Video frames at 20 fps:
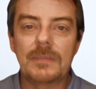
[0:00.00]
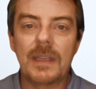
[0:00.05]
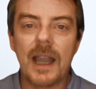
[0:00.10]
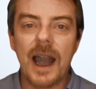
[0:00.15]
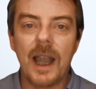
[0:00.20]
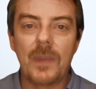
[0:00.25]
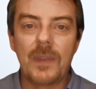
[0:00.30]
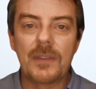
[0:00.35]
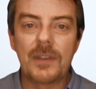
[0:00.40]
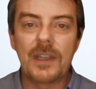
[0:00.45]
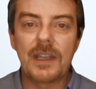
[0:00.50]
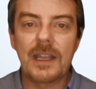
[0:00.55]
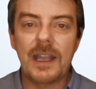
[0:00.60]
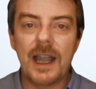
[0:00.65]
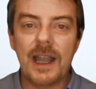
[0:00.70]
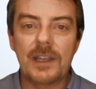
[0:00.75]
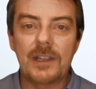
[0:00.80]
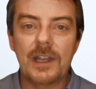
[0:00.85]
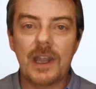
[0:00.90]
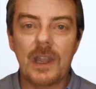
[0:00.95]
However, in
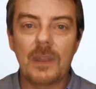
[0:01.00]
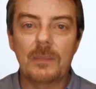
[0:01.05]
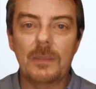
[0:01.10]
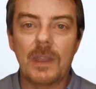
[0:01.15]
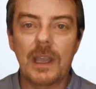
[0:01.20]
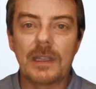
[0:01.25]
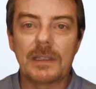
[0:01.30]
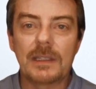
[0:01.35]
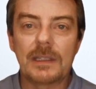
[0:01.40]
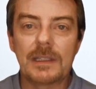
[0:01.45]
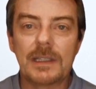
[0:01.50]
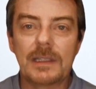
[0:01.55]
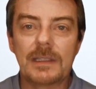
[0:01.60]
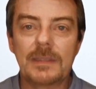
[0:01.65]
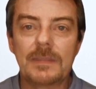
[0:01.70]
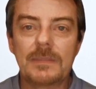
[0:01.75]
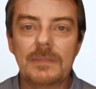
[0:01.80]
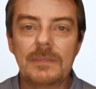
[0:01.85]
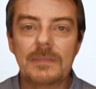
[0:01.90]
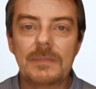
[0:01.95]
agile
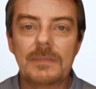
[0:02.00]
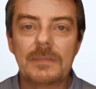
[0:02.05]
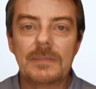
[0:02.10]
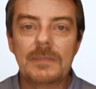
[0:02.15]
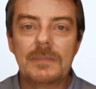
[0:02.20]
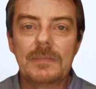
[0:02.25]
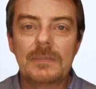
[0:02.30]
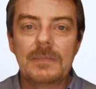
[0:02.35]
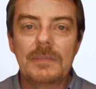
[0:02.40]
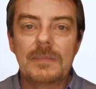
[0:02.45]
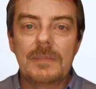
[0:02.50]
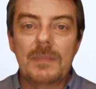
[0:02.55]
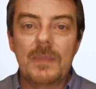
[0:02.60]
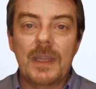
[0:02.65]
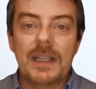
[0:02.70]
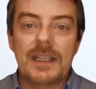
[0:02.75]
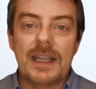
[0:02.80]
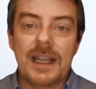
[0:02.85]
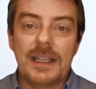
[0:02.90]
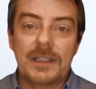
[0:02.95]
practices,
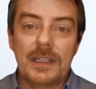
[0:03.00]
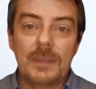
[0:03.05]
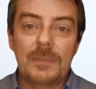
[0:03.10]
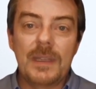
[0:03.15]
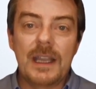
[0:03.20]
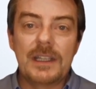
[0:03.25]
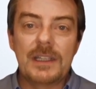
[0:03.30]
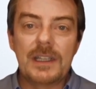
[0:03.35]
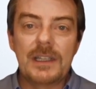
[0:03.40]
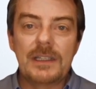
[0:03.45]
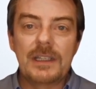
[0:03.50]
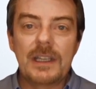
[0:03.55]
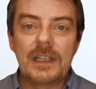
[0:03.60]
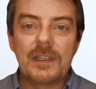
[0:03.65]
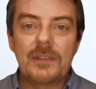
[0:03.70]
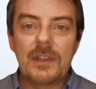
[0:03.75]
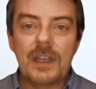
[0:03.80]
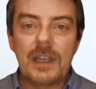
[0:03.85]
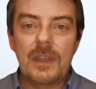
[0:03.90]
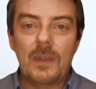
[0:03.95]
we tend to measure
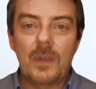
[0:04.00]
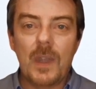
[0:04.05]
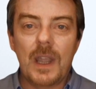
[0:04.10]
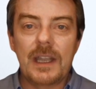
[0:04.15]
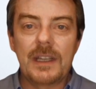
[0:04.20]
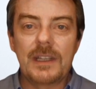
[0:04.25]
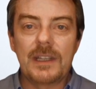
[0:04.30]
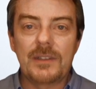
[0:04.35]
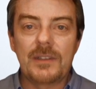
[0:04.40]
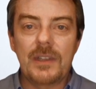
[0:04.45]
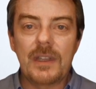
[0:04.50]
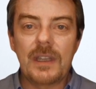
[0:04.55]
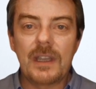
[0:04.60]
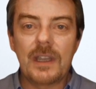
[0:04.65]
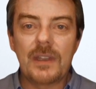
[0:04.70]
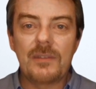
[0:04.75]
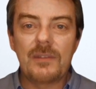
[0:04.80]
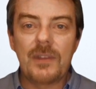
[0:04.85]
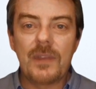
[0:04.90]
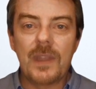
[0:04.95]
delivery quite
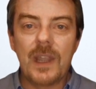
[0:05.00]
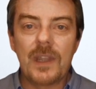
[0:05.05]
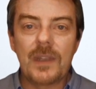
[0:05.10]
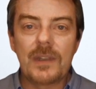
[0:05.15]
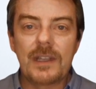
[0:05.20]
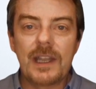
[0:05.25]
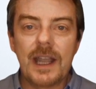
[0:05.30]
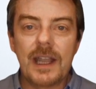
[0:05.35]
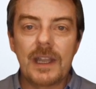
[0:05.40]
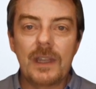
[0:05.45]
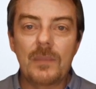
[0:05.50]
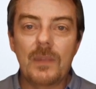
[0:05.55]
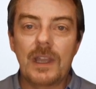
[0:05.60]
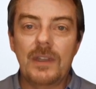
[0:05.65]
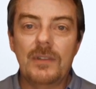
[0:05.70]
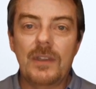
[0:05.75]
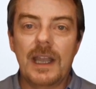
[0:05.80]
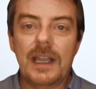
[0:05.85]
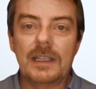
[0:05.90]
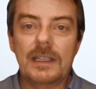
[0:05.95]
differently from our daily
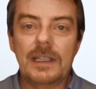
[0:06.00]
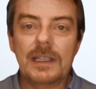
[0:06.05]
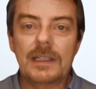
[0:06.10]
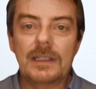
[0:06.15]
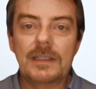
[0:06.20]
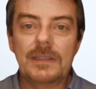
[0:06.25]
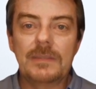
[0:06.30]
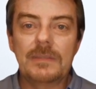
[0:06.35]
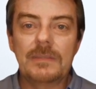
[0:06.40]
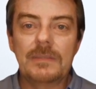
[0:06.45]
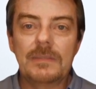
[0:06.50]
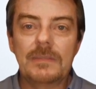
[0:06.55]
reflexes.